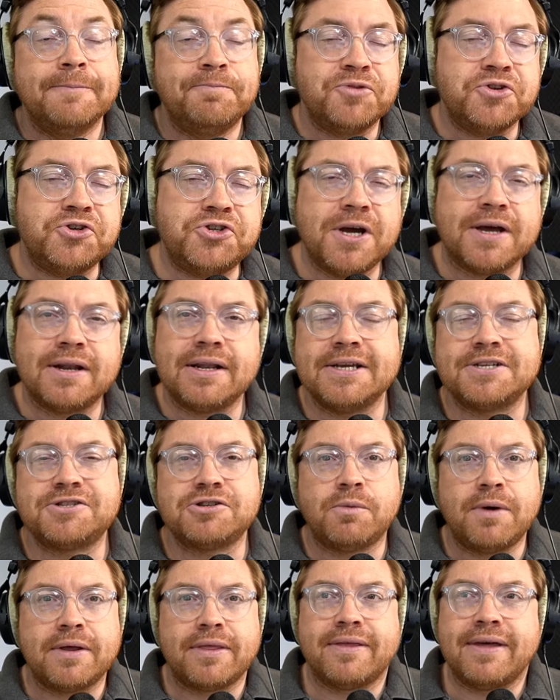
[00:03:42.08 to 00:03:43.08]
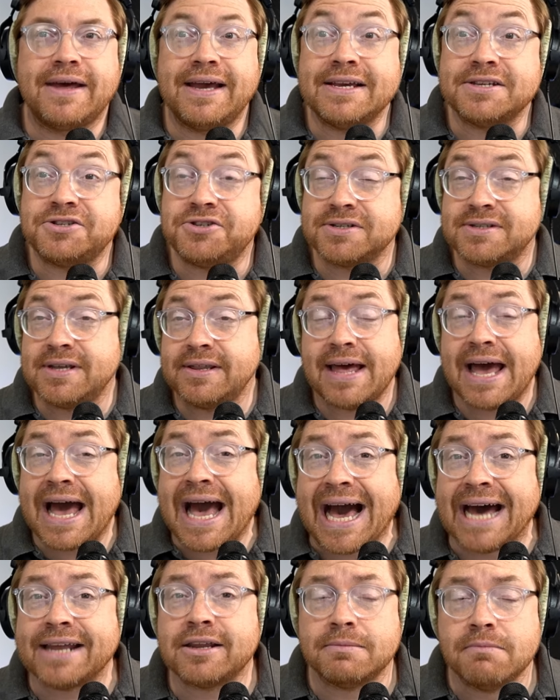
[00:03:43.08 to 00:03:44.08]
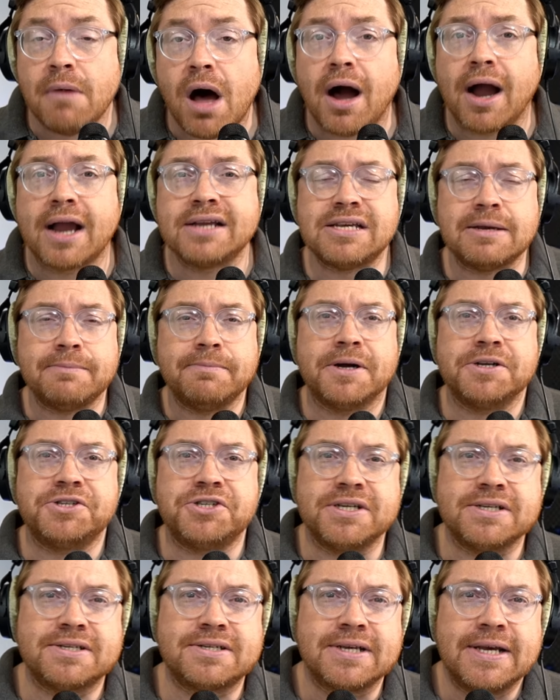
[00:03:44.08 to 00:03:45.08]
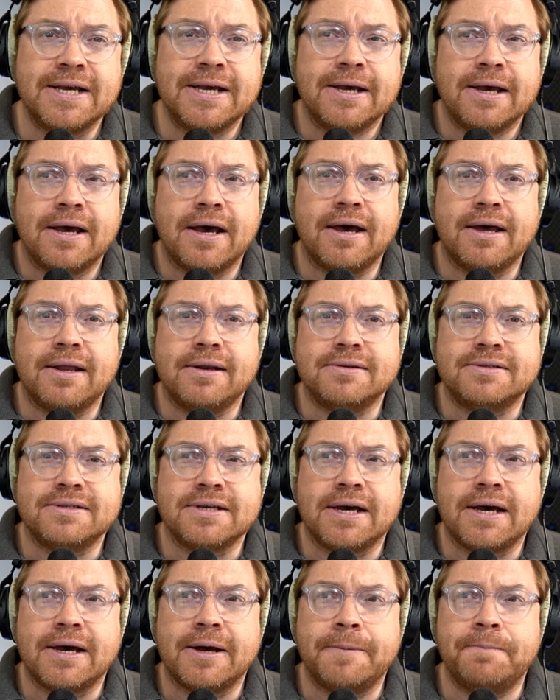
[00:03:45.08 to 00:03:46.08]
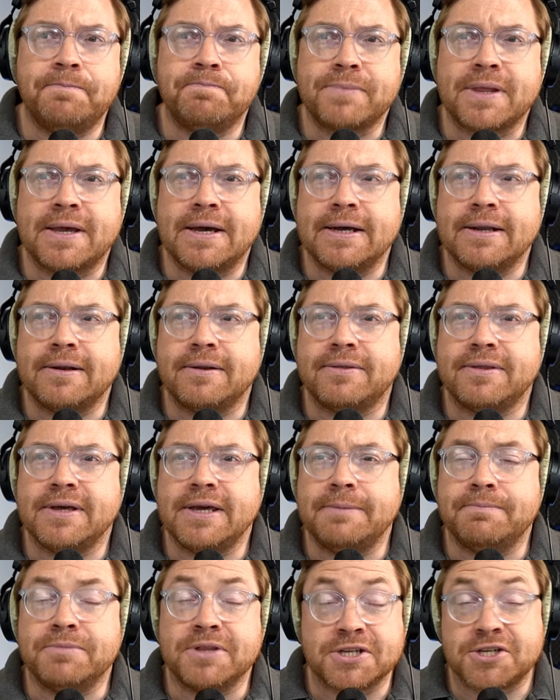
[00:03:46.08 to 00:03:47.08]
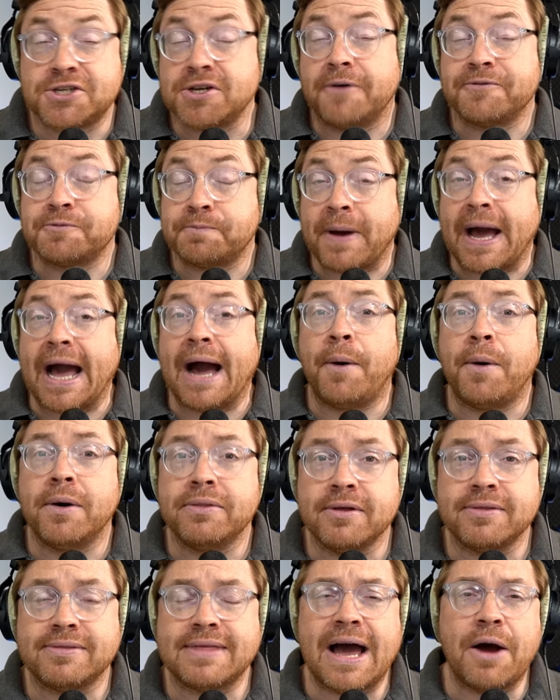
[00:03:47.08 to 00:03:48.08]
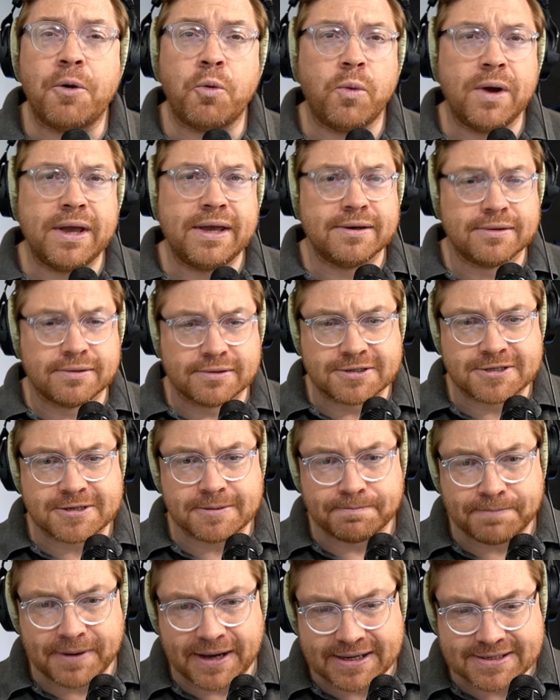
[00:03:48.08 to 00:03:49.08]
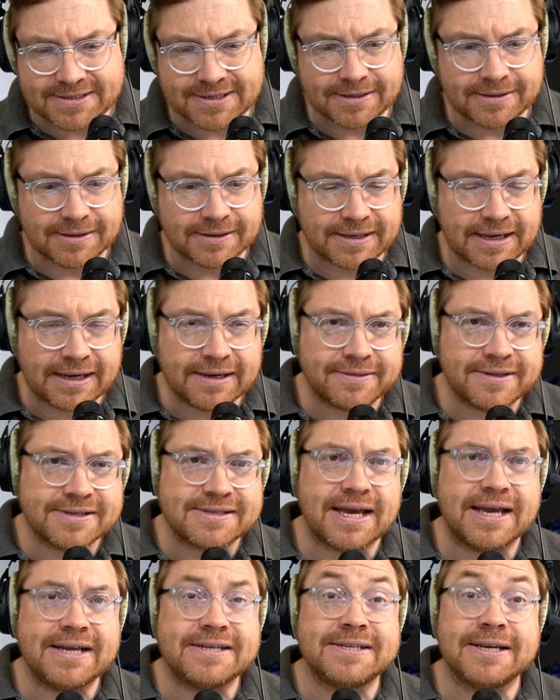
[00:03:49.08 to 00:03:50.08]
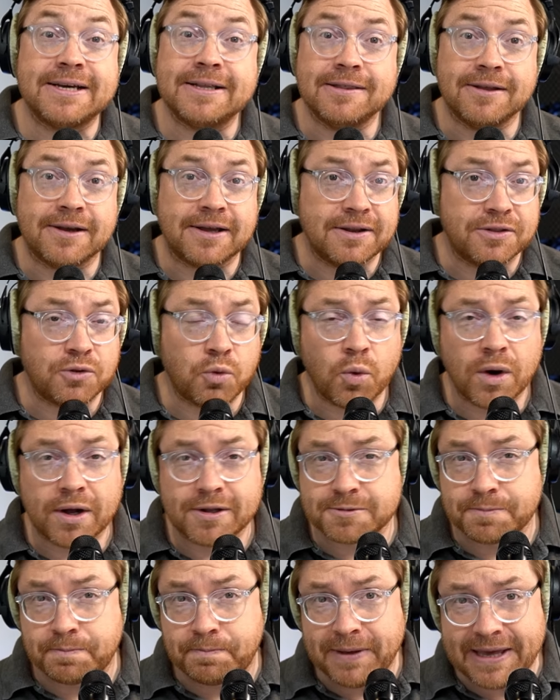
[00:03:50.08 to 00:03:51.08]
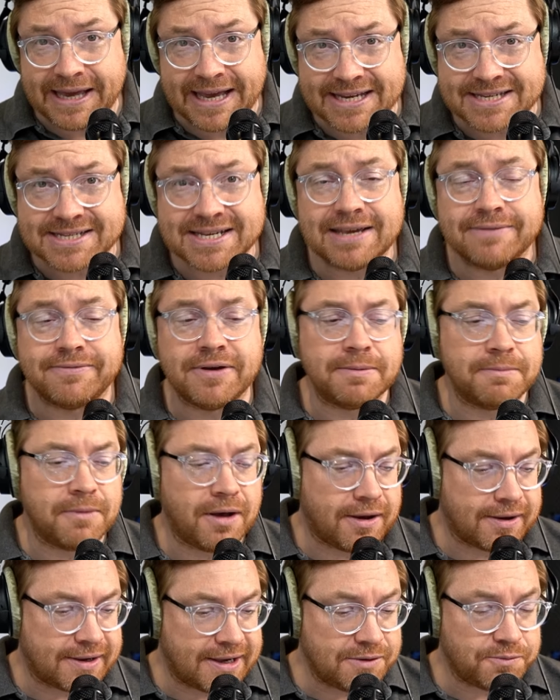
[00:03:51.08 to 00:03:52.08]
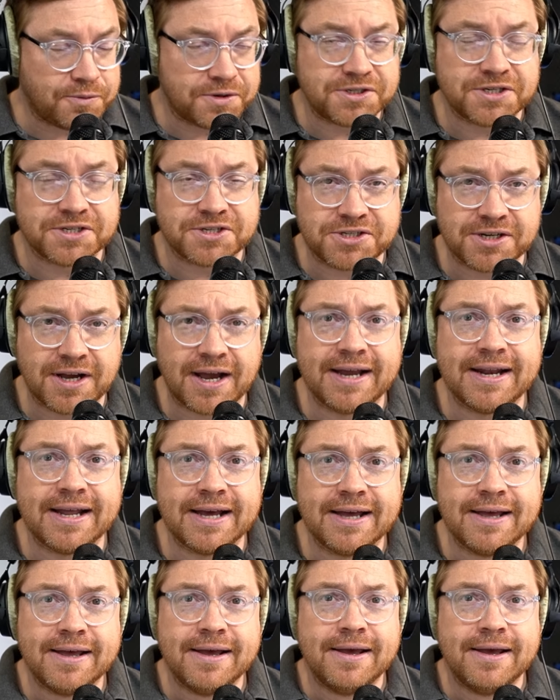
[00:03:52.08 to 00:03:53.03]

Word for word: journalists or whether that is just in their ad and marketing budgets and the soft power that wields. But looking at the data, looking at the world's biggest EV market, which is China,